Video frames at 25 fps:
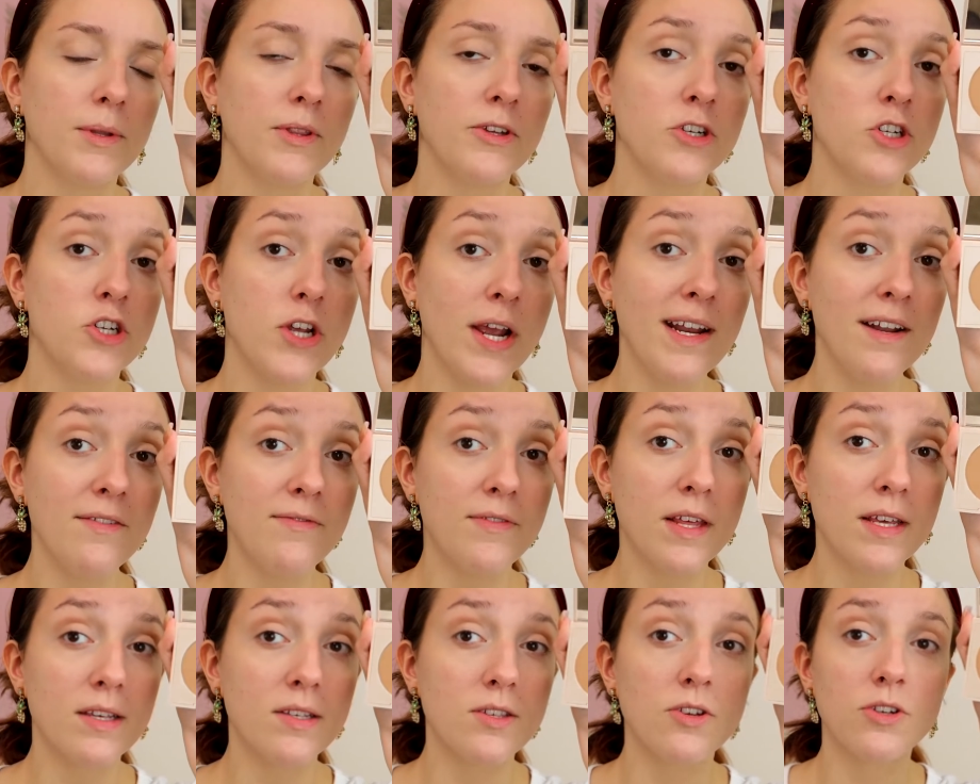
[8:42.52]
but the shade of
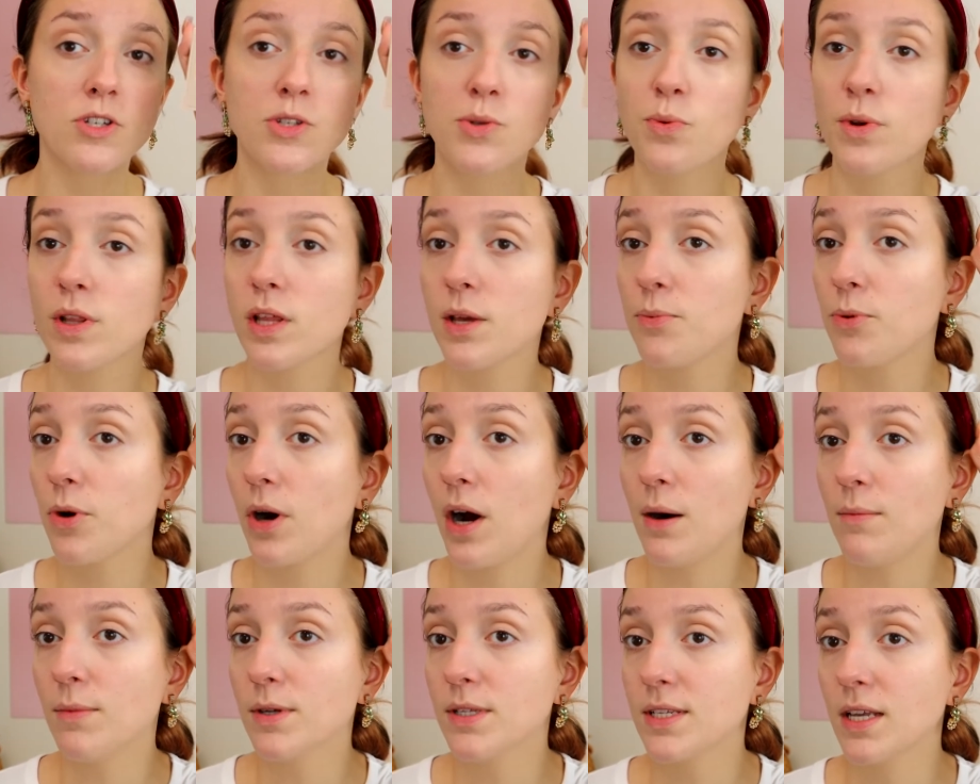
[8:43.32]
this looks really
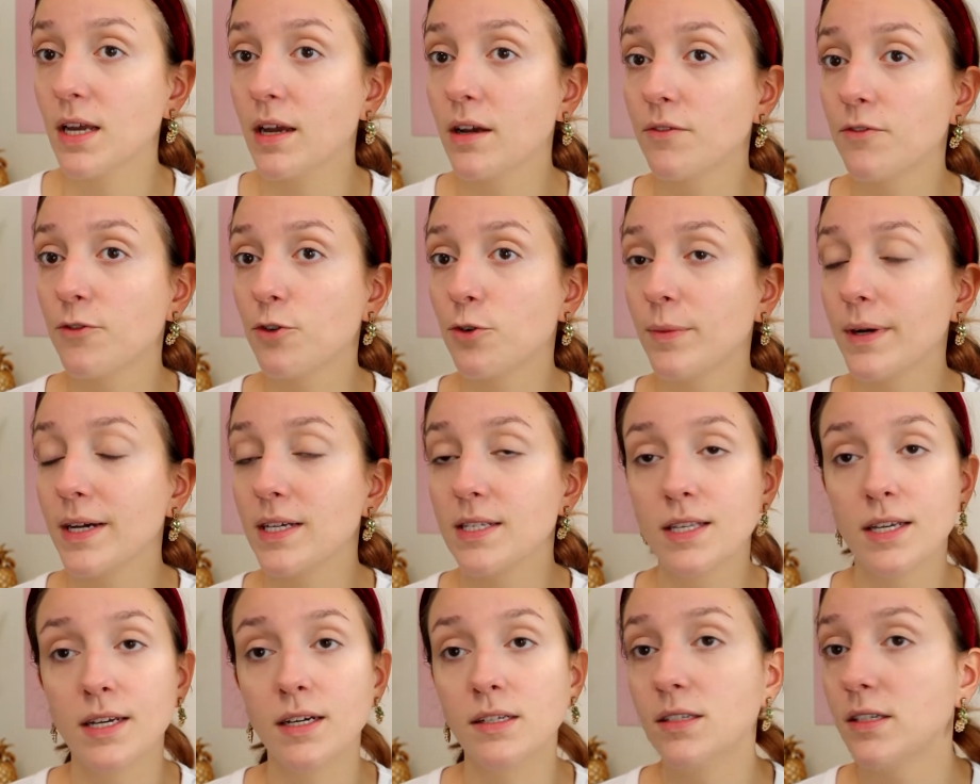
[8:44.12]
promising for my
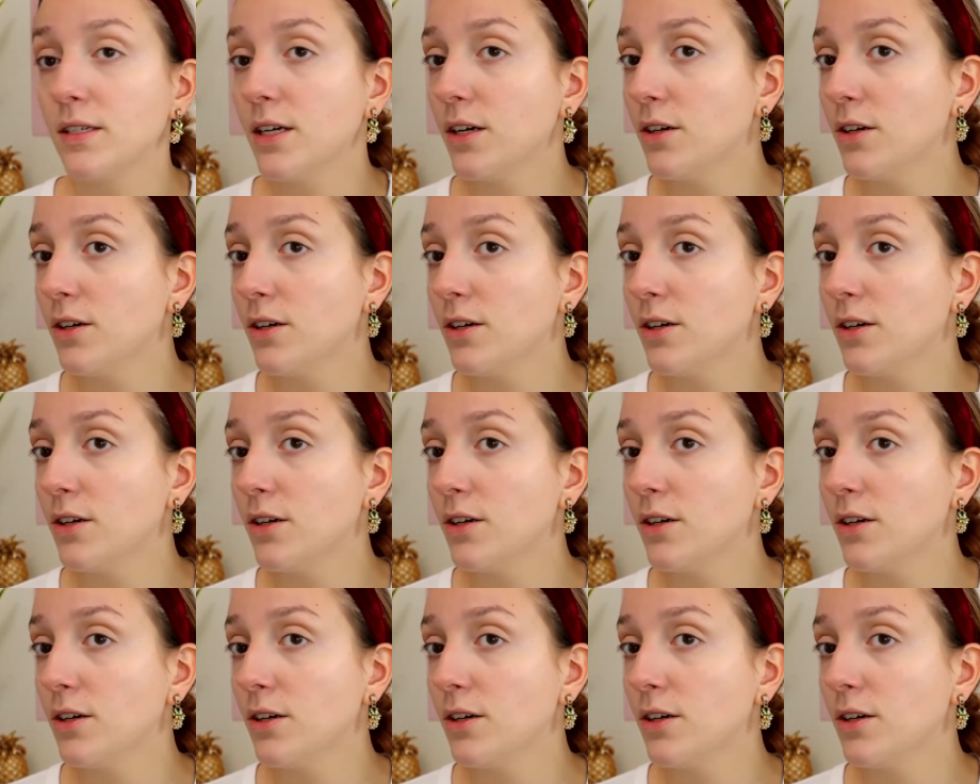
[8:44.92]
skin